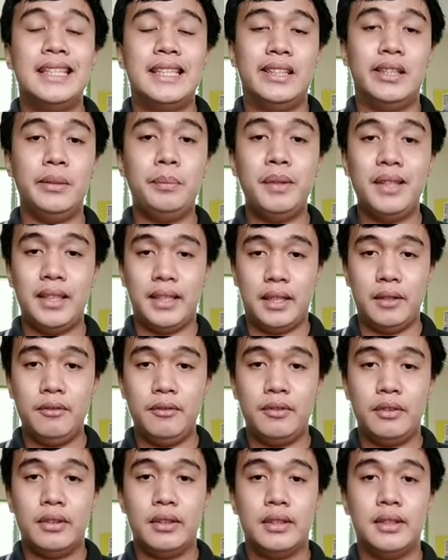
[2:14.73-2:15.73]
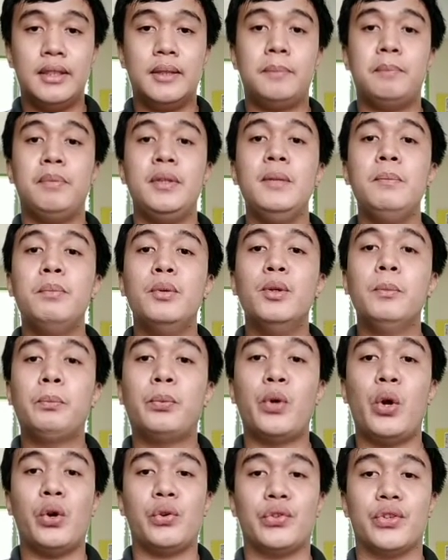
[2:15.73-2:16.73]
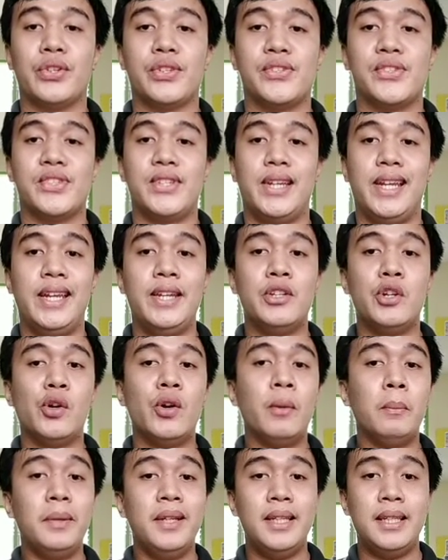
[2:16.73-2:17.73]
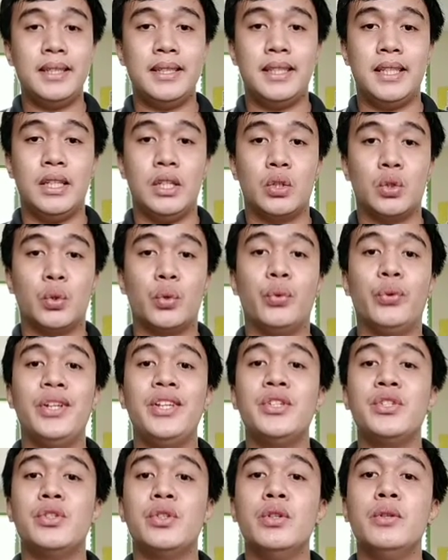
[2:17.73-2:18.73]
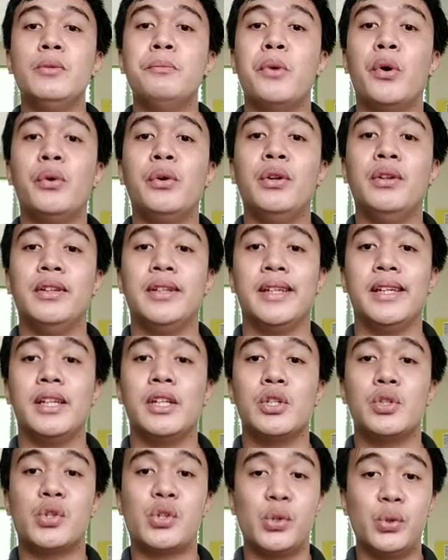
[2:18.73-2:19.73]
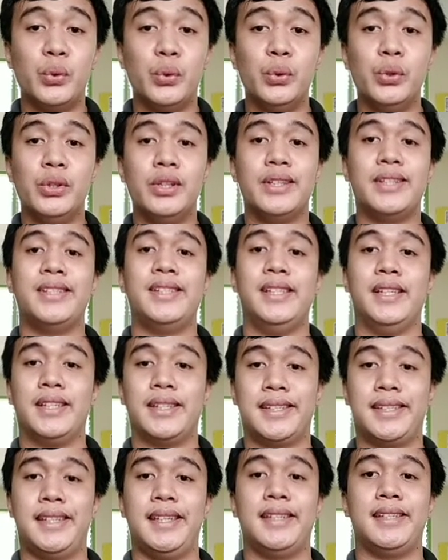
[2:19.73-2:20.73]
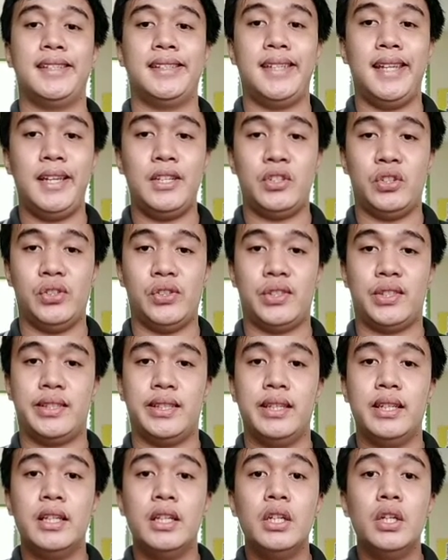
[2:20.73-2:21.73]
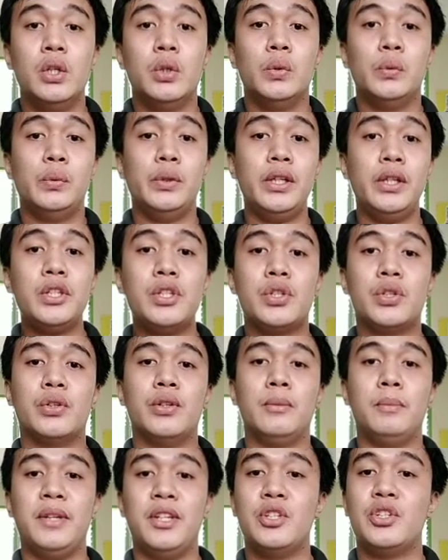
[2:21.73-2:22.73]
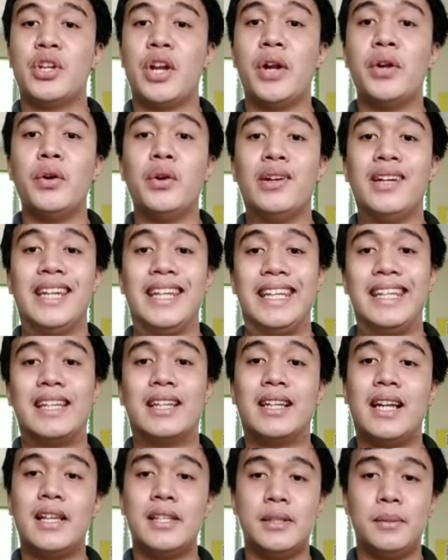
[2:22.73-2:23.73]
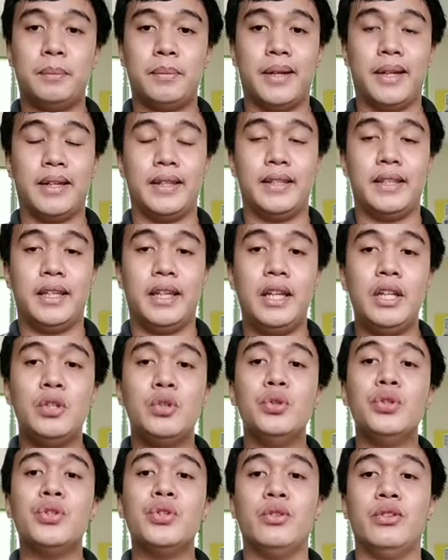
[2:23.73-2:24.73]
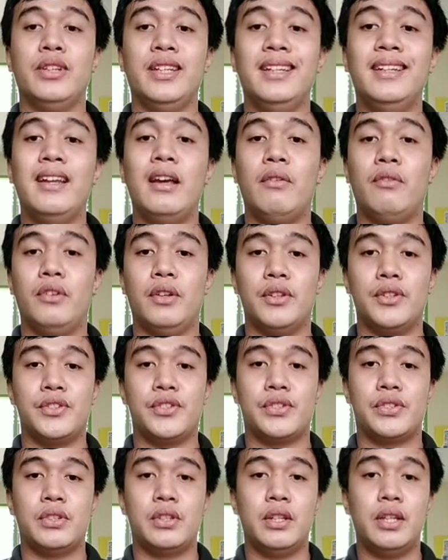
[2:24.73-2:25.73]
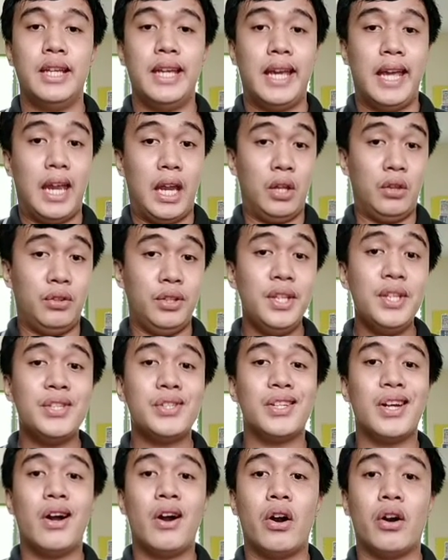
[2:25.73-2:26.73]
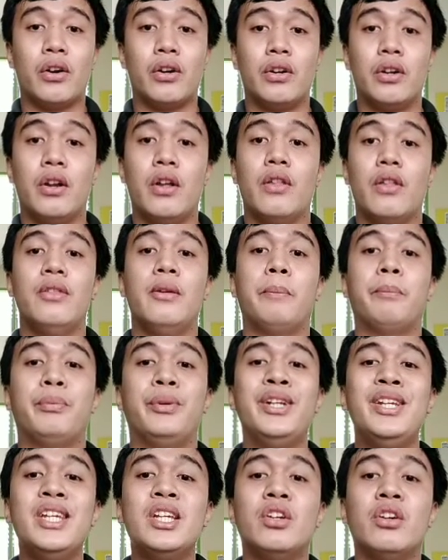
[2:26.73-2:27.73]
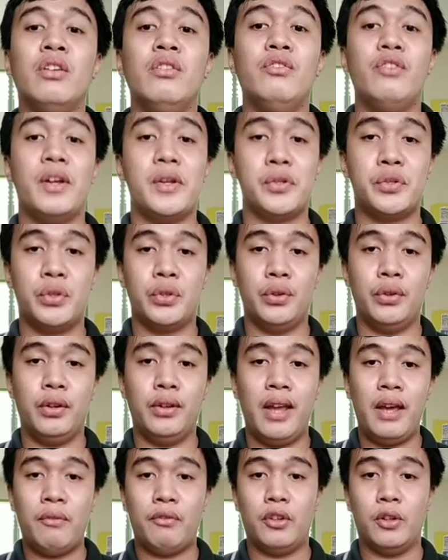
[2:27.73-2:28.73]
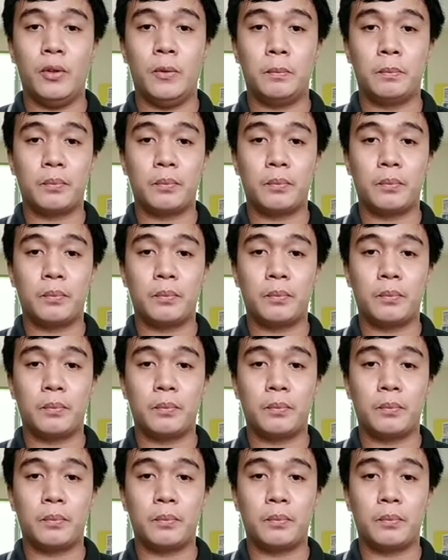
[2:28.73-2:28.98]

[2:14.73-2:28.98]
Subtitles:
He believed that people progress in their ability to reason morally through 6 stages, which could be generally classified into 3 levels. And these are the pre-conventional level,